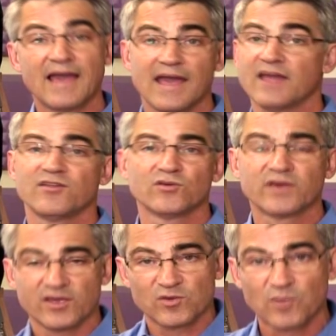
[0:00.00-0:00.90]
and you'll
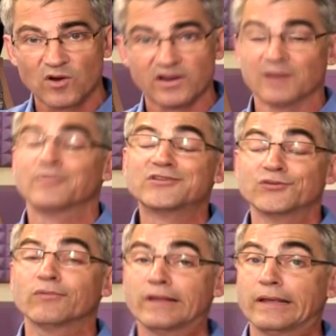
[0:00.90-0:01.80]
get your burn-in, but
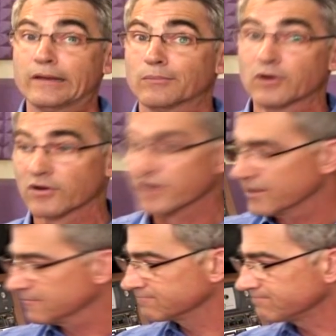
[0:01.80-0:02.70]
you need a
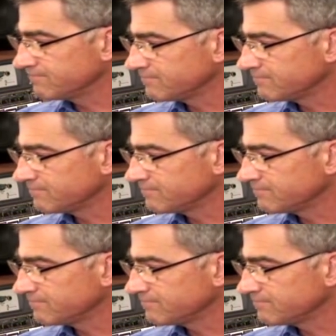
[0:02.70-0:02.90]
burn-in.